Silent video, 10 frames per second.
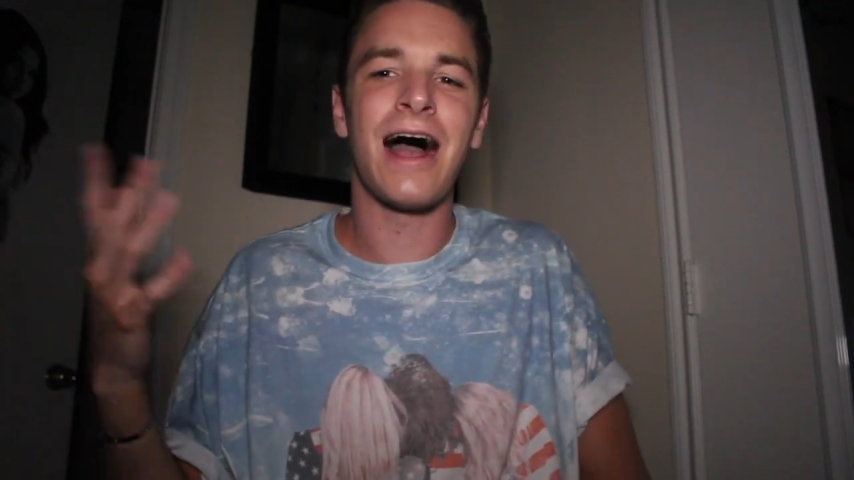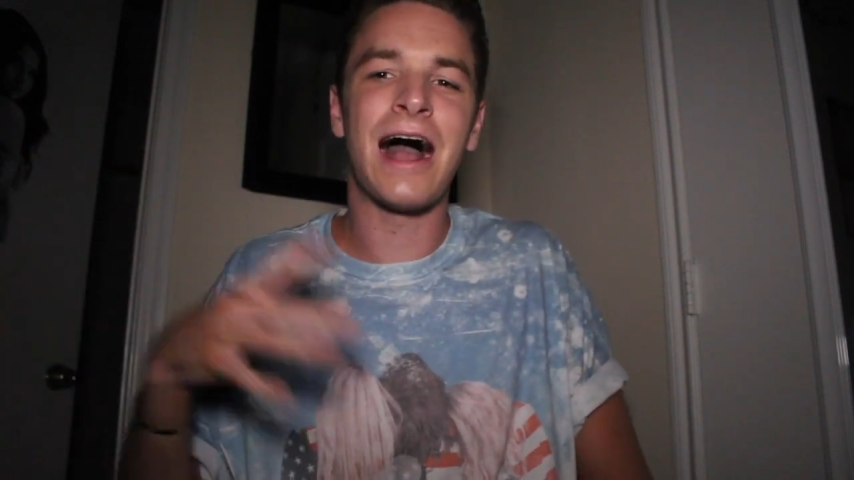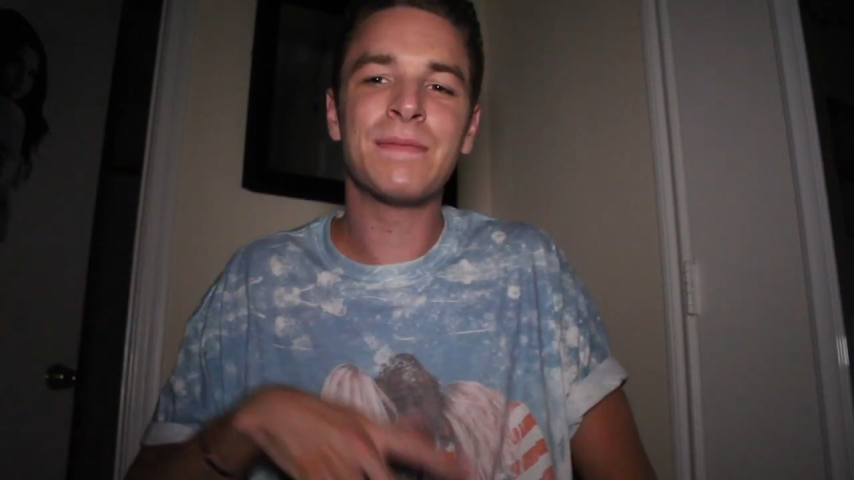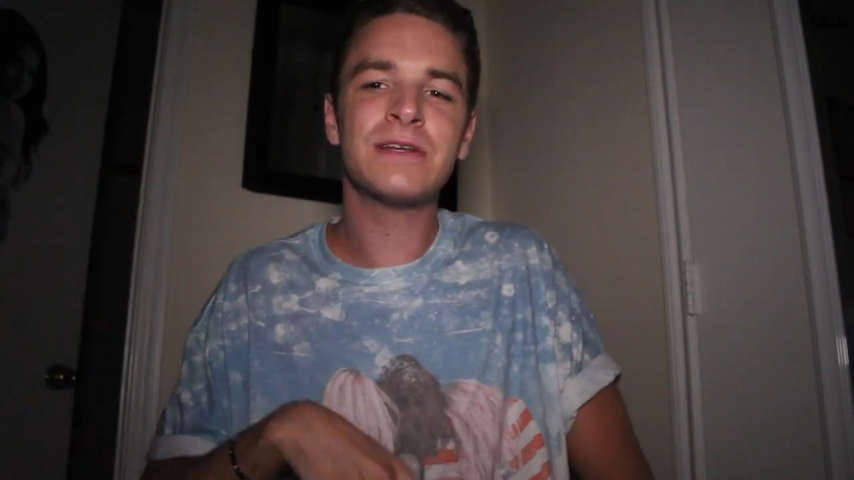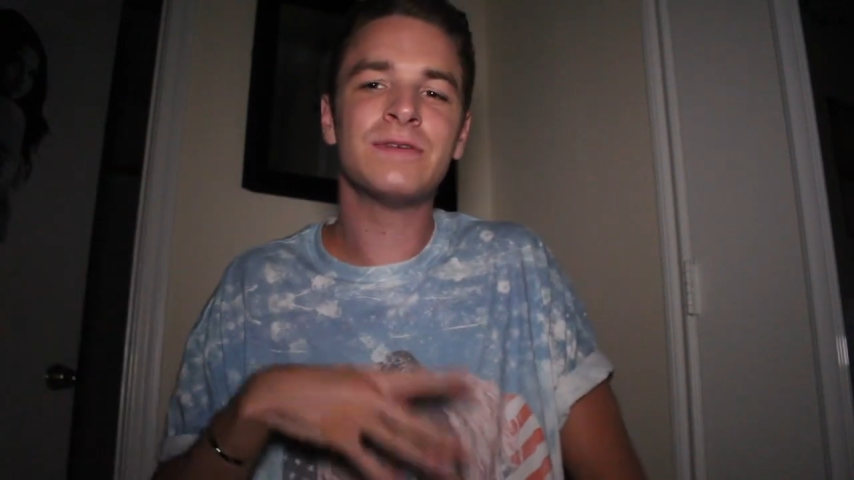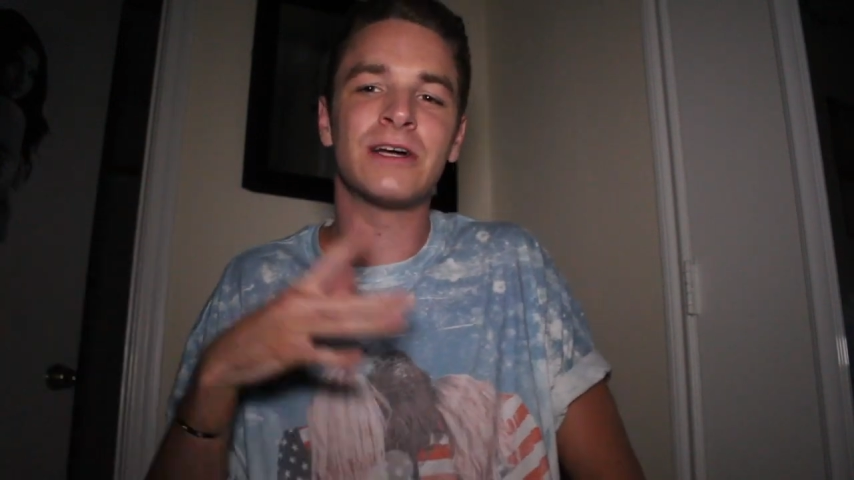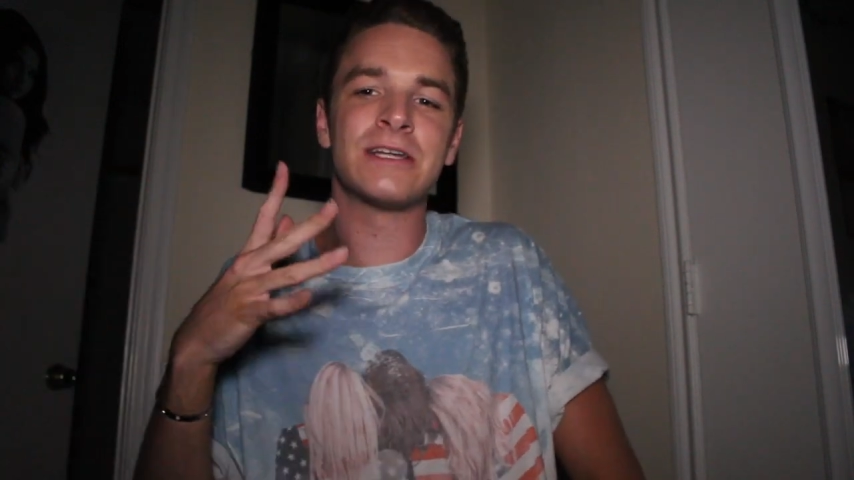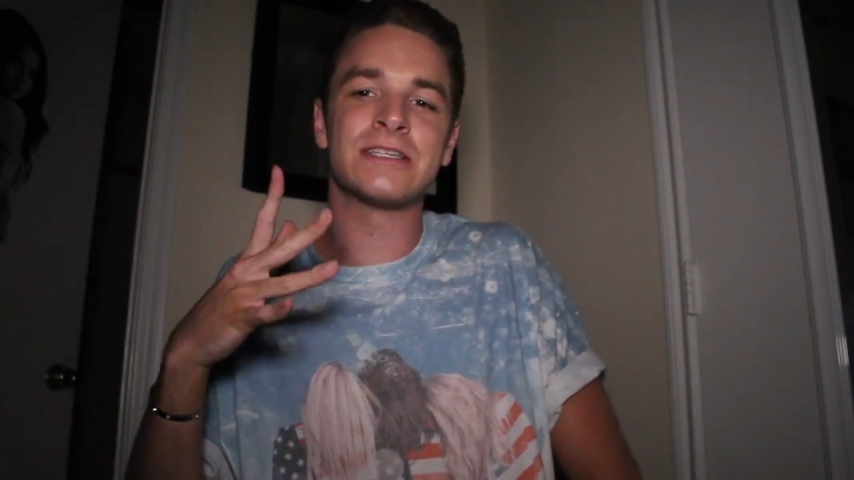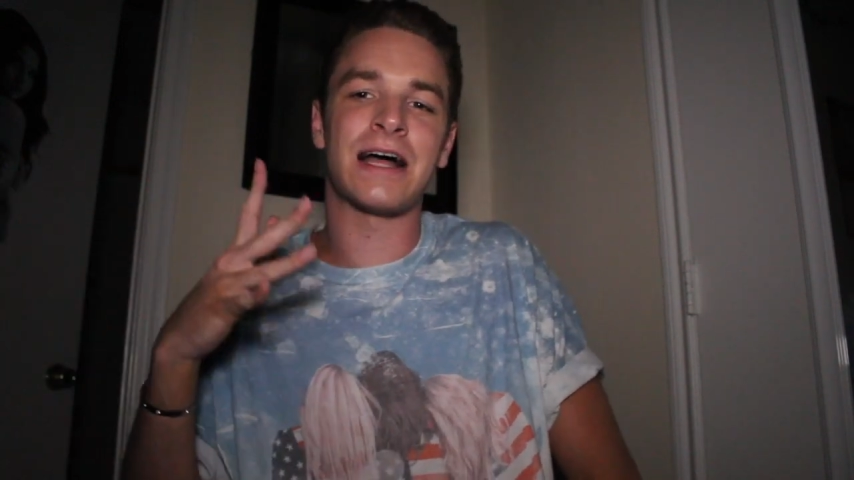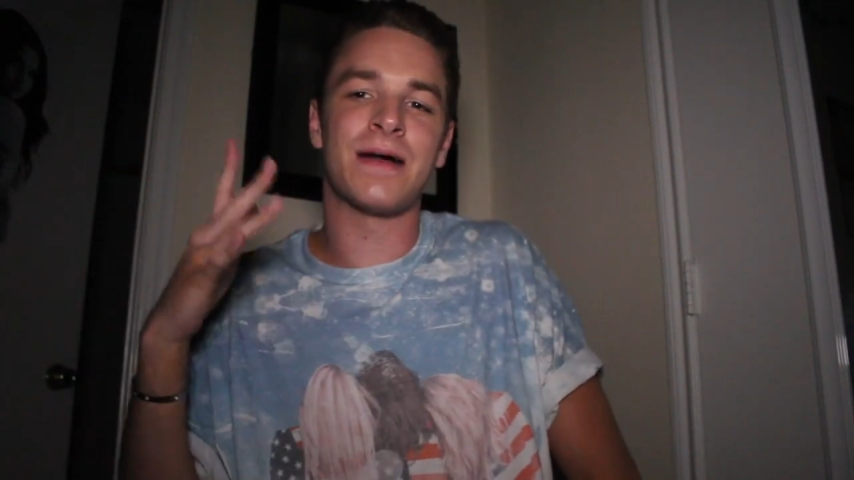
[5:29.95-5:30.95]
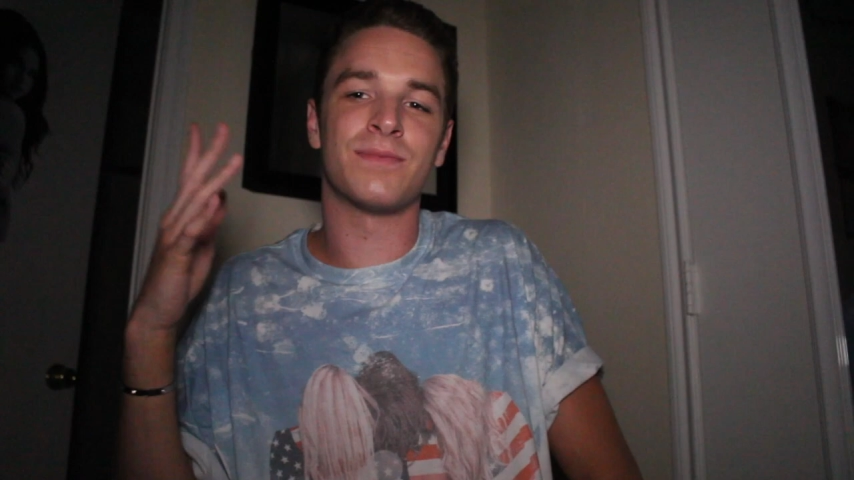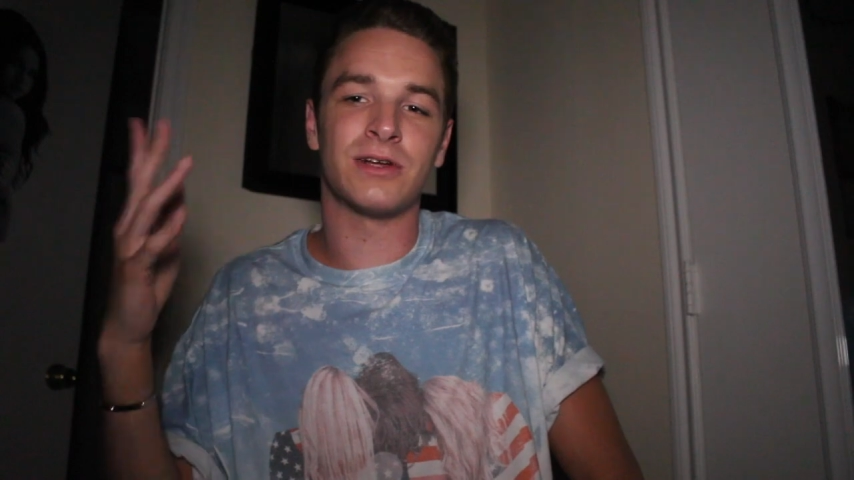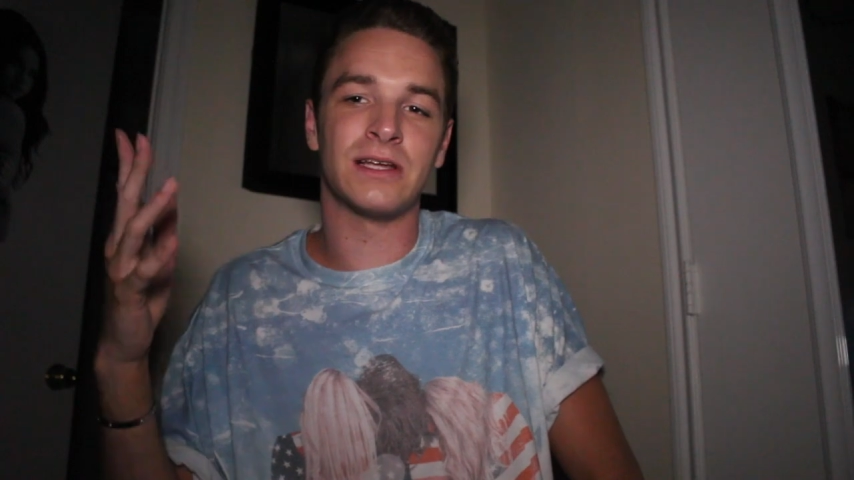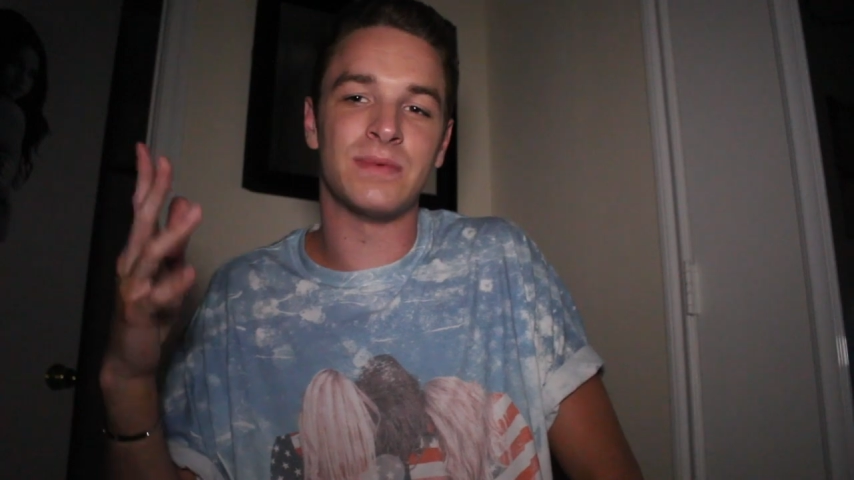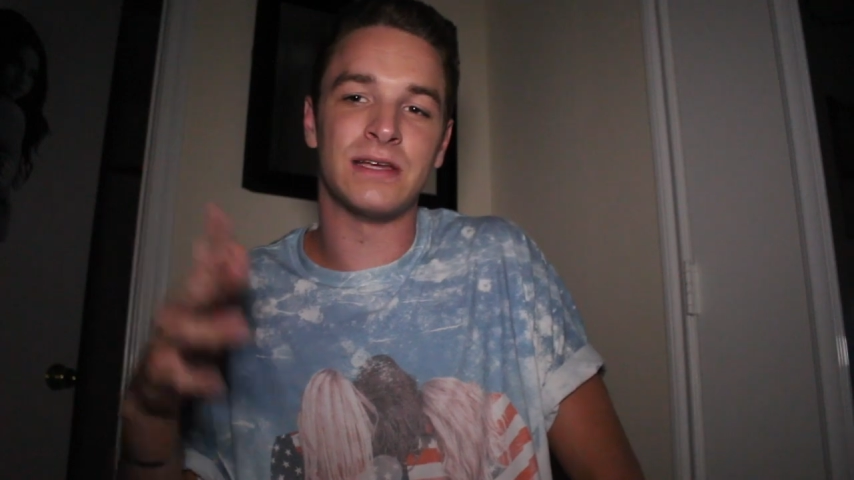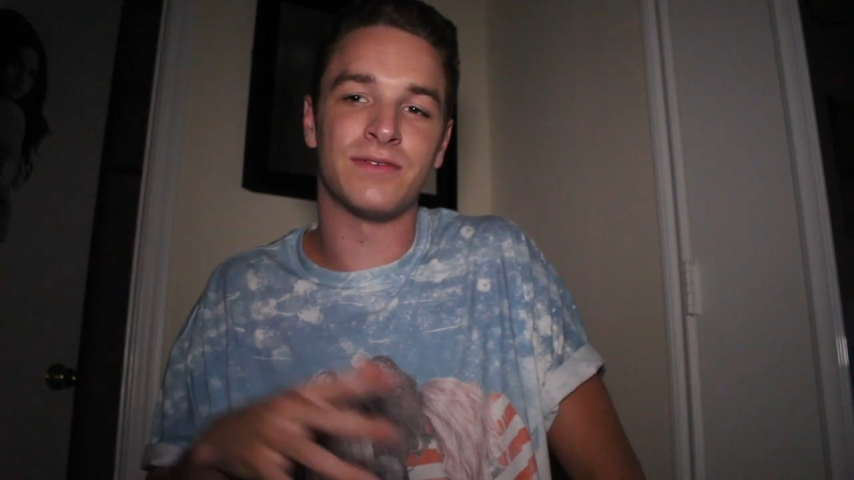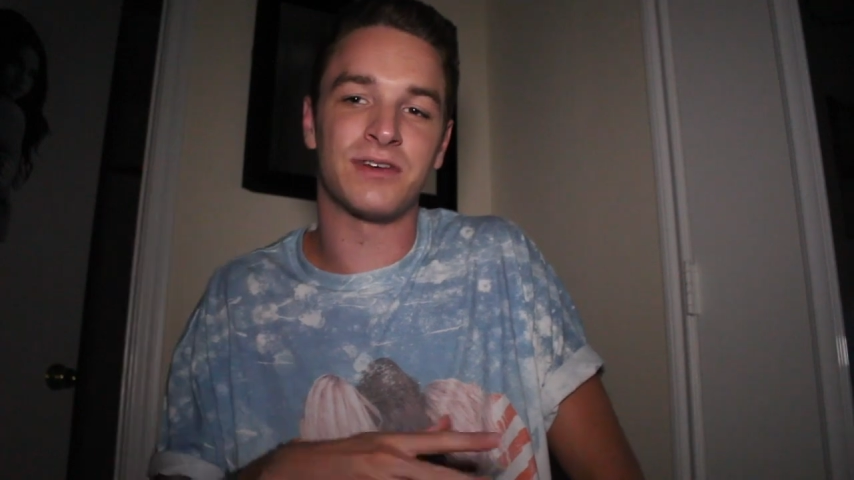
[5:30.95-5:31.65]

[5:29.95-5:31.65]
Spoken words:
I'm gonna be honest, I'm probably being